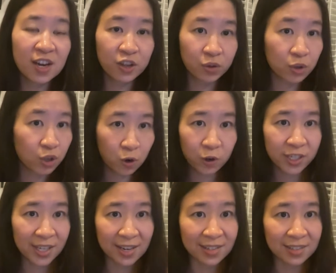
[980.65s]
a unicorn
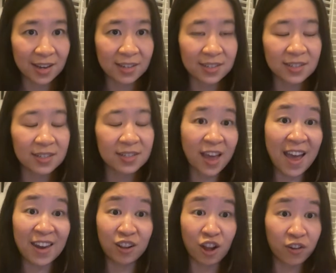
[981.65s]
data scientist
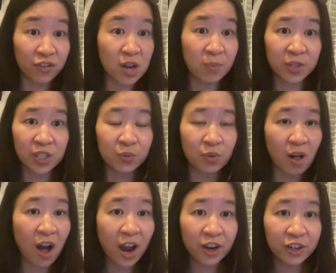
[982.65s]
and a lot of companies will
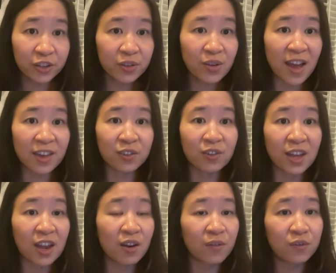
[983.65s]
hire you and you'll
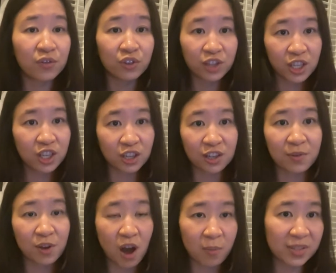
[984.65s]
get a really good
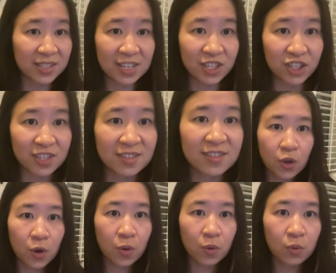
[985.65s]
compensation.
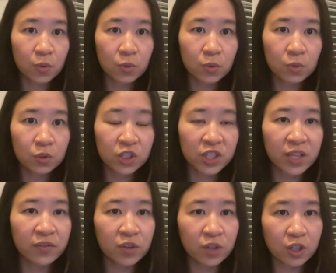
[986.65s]
So to
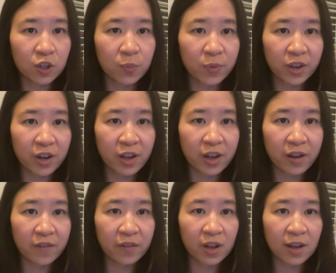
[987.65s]
give you a little bit
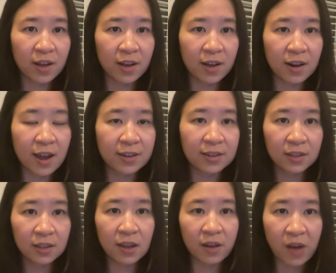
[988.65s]
of an
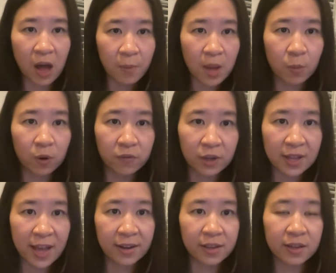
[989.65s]
idea of how my boyfriend
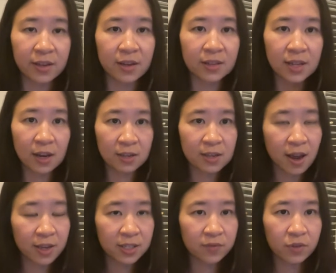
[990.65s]
landed in a data
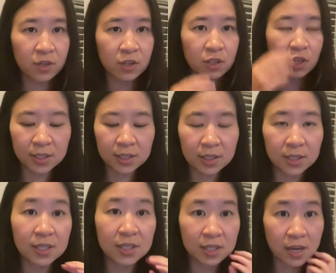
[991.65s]
science field,
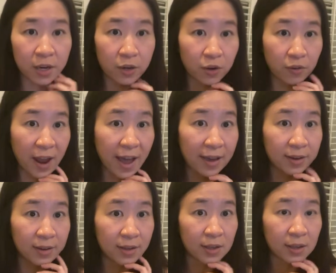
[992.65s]
he did undergrad
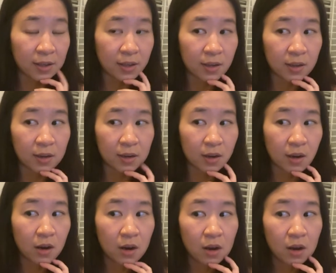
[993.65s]
in